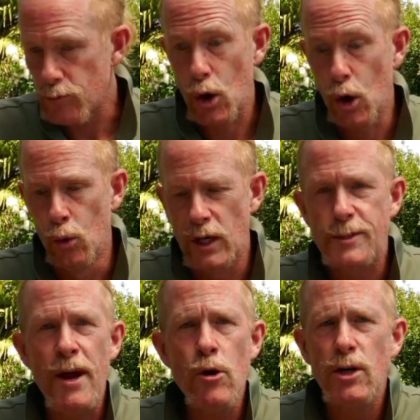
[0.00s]
Oh, it's
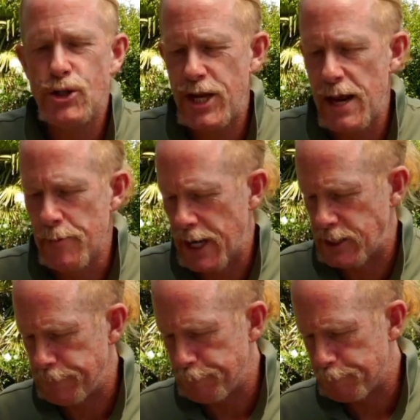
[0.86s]
been almost 10
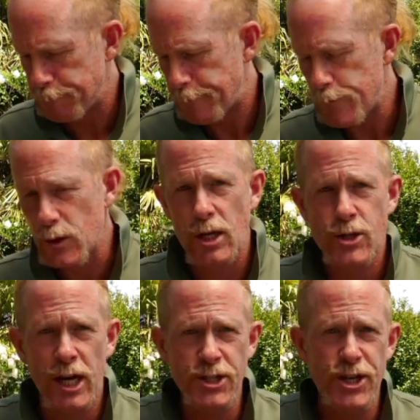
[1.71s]
minutes.
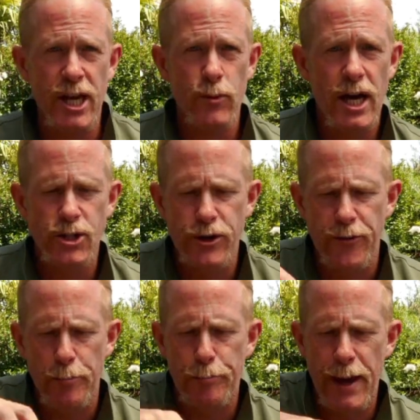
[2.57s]
So let's check in with our
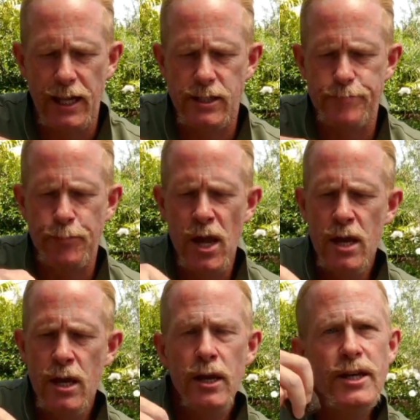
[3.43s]
Jiffy pellets.
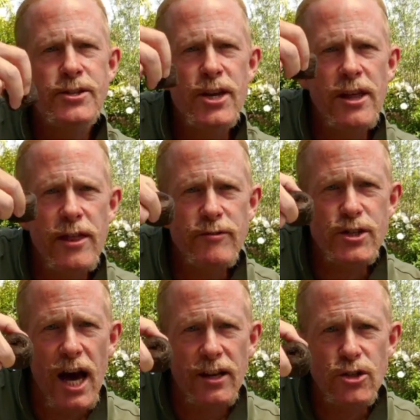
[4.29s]
You can see that they've
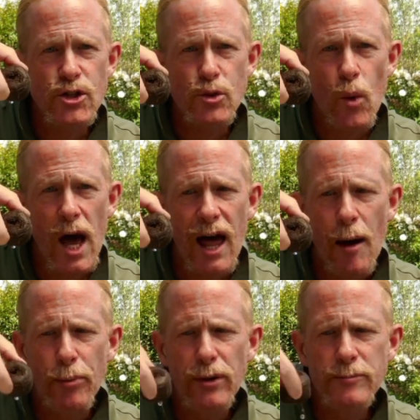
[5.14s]
started to swell up,